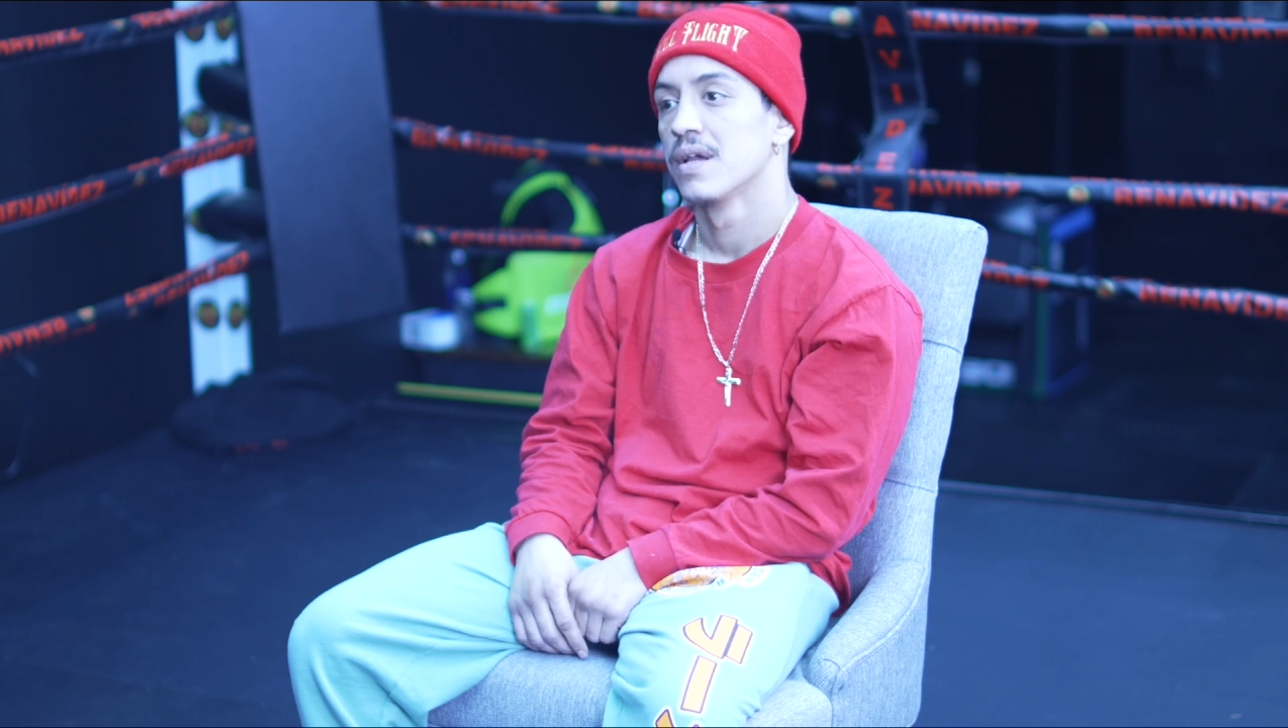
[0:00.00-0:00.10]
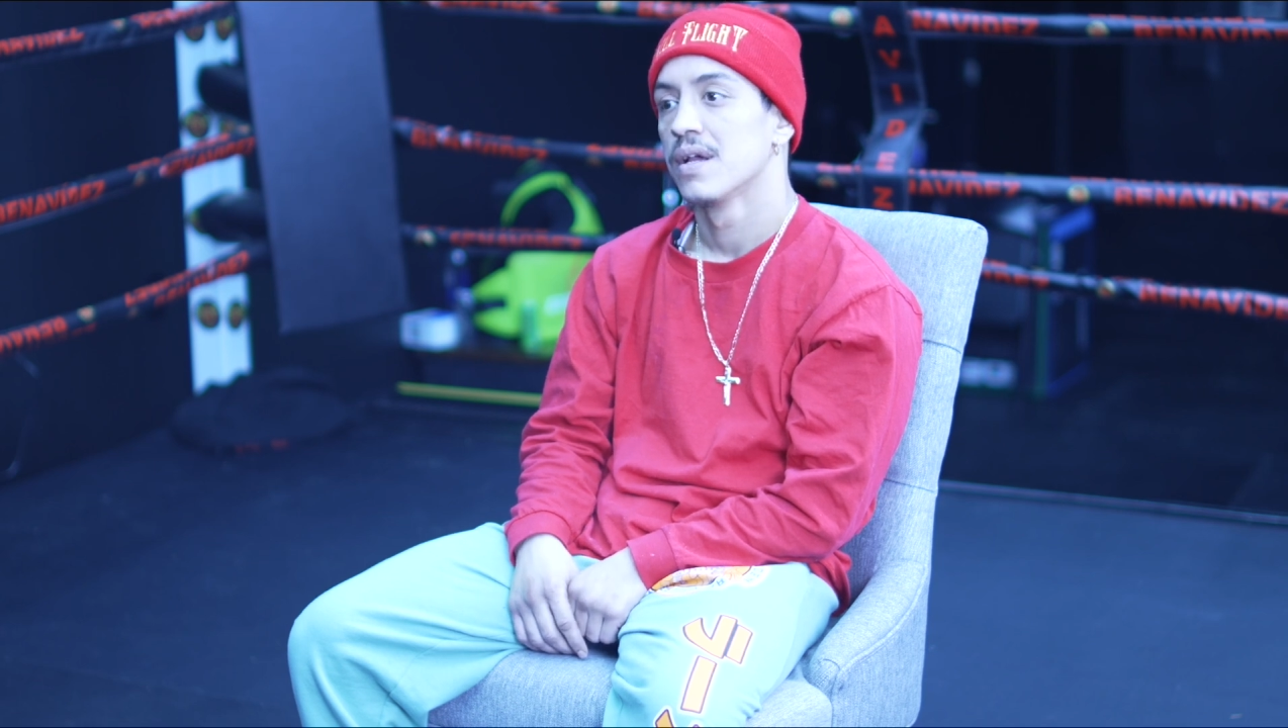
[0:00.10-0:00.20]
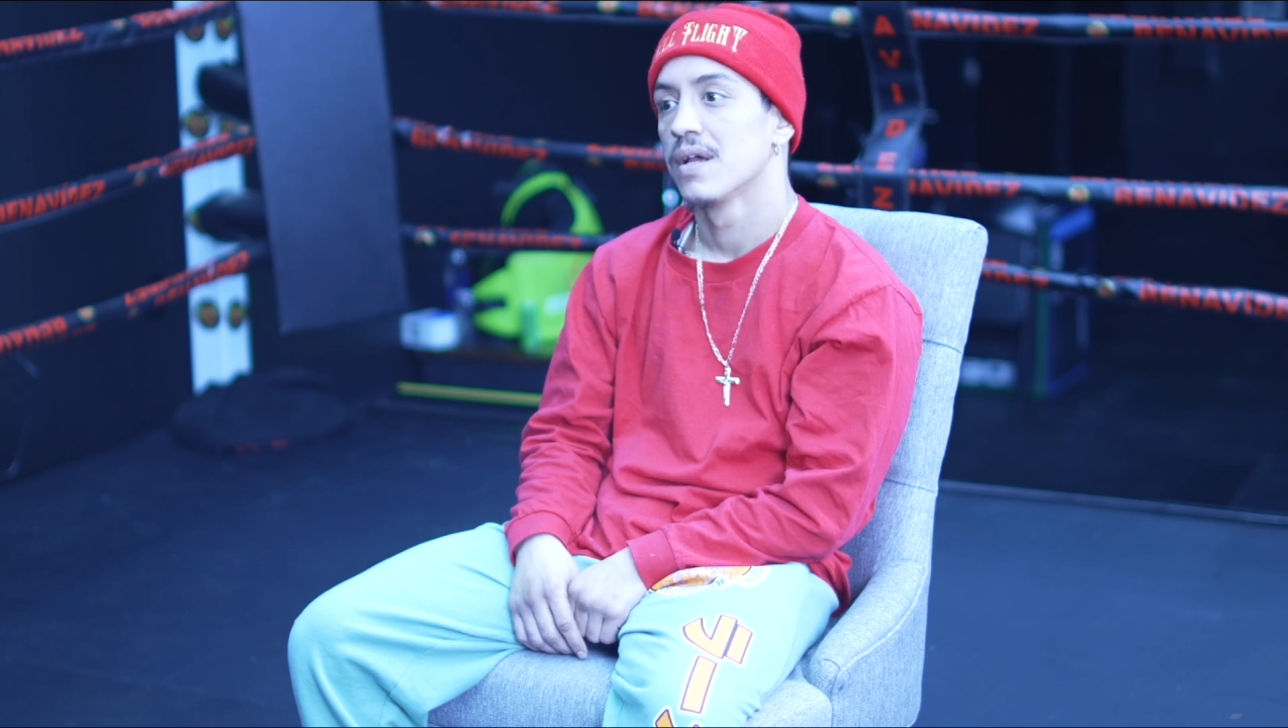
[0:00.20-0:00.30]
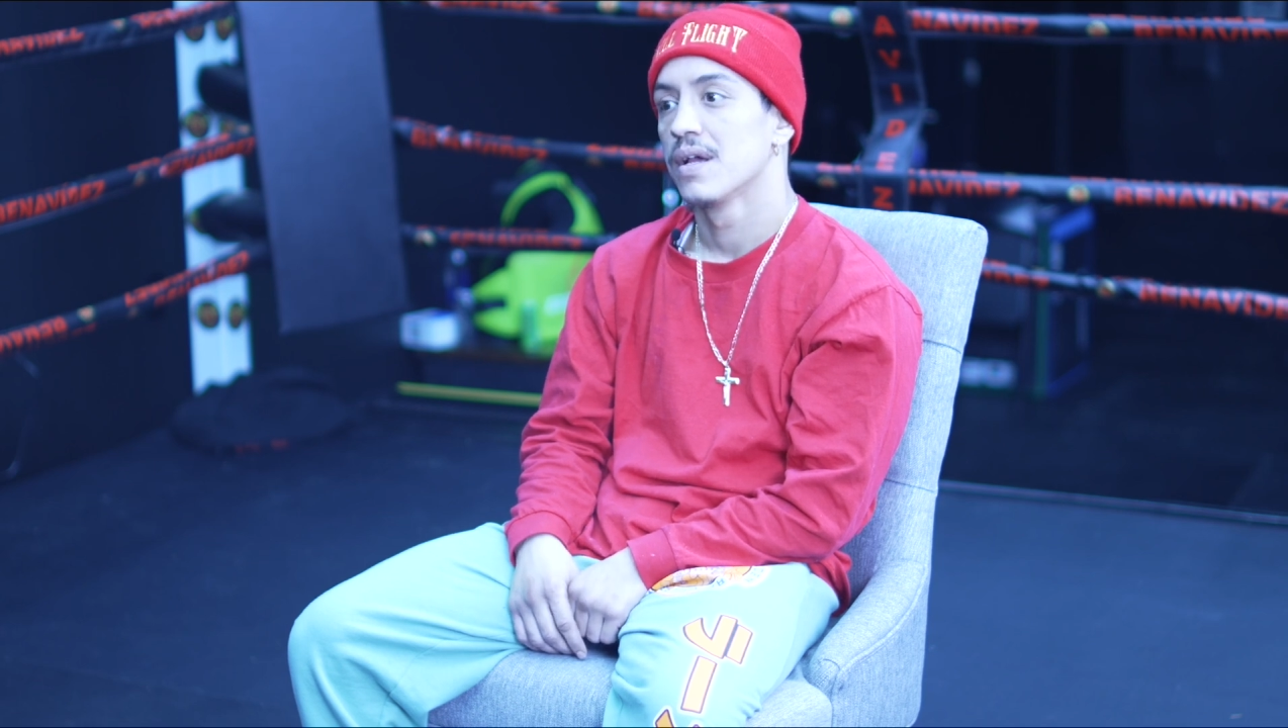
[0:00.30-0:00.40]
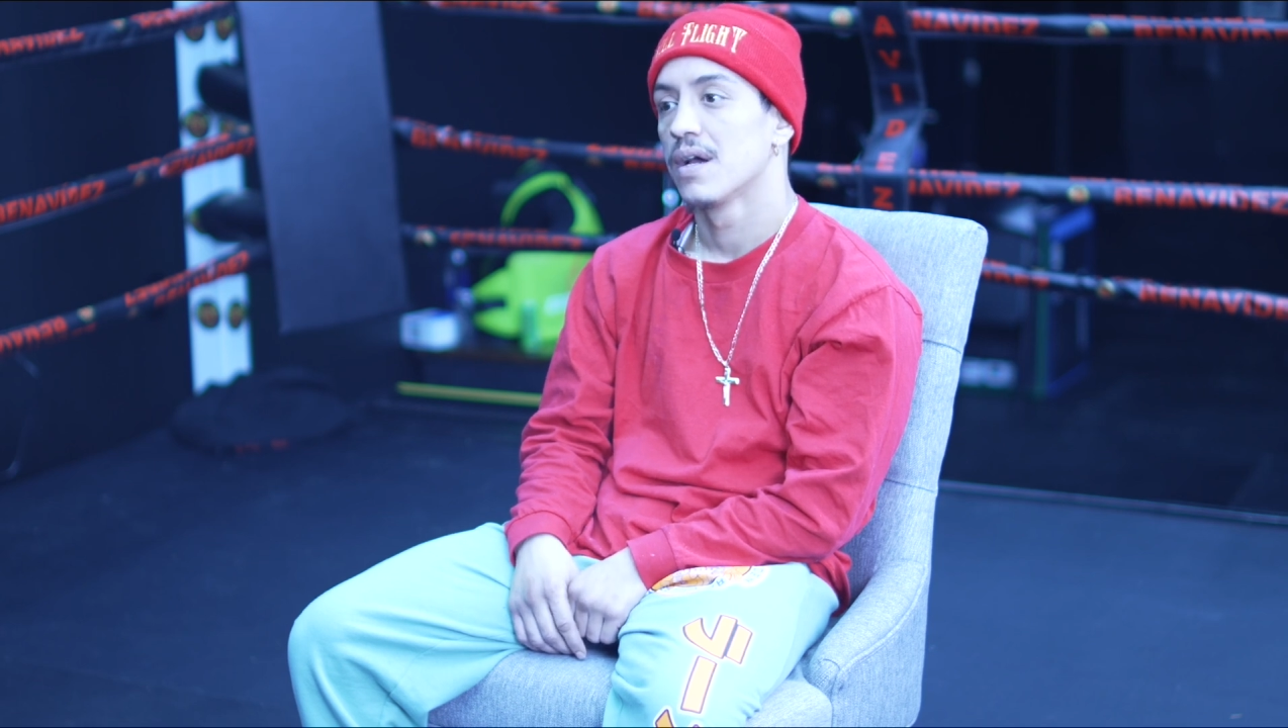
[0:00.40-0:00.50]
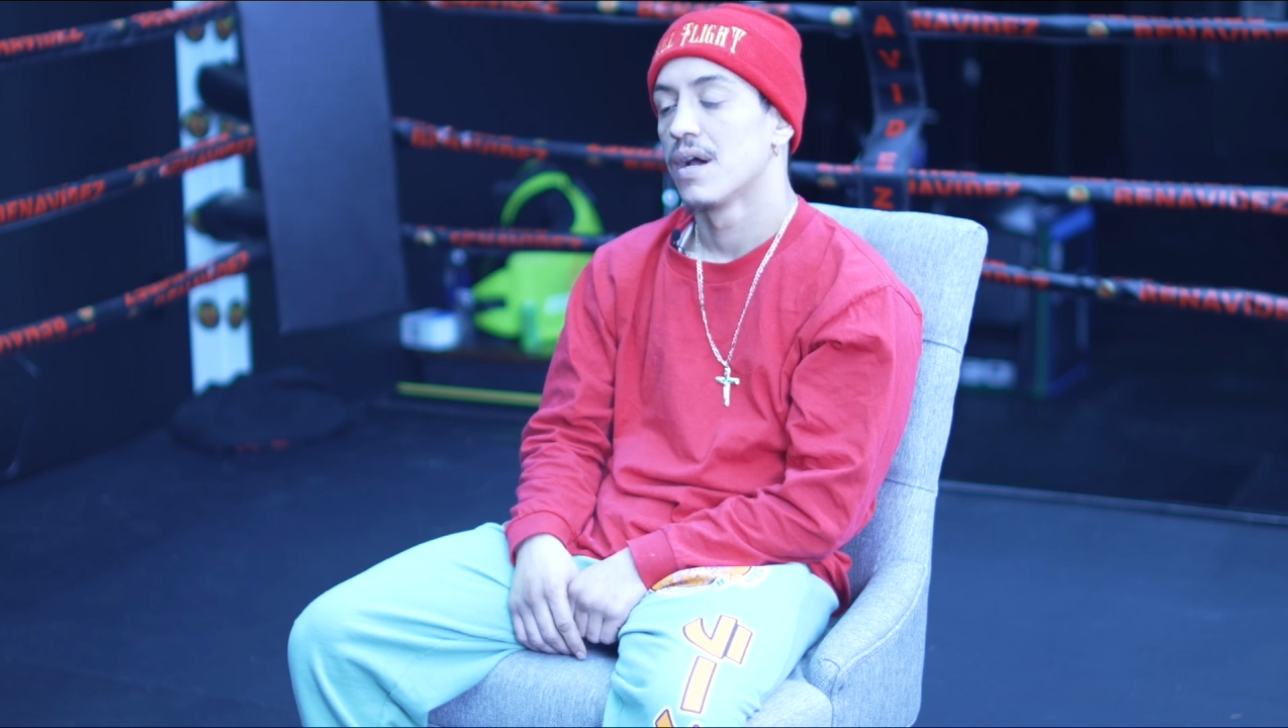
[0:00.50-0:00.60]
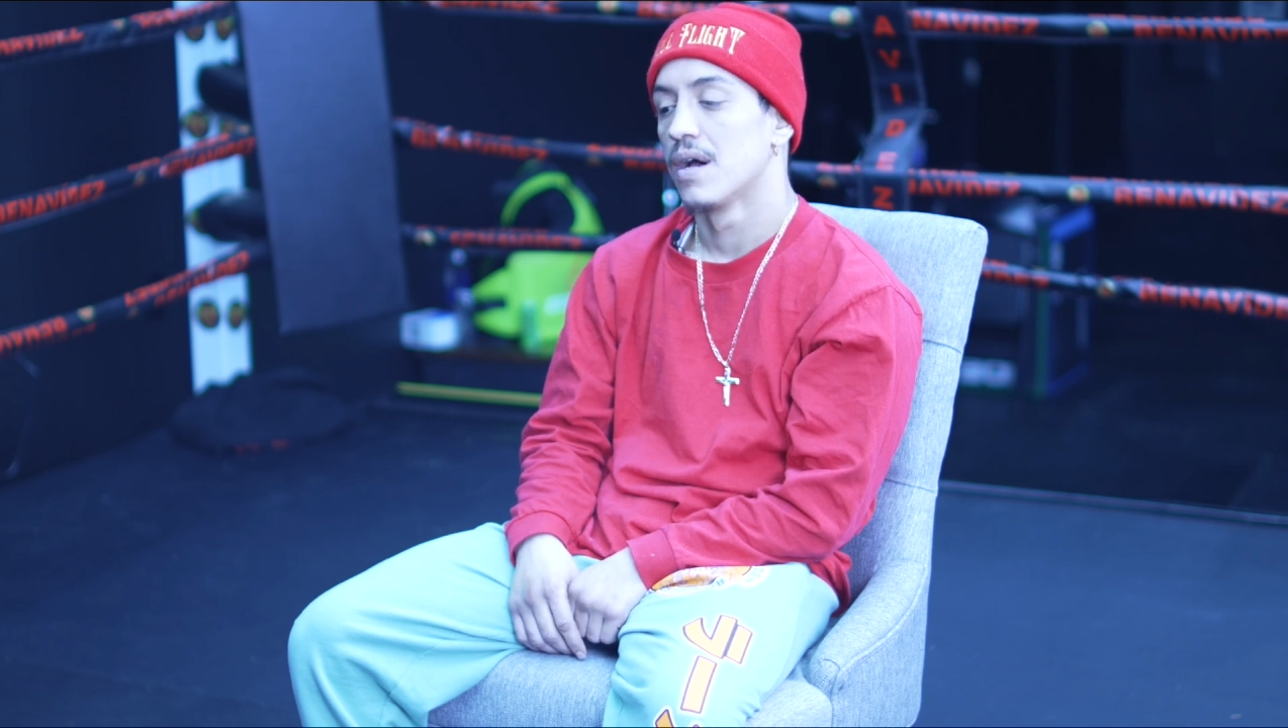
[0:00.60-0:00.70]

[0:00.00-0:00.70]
right.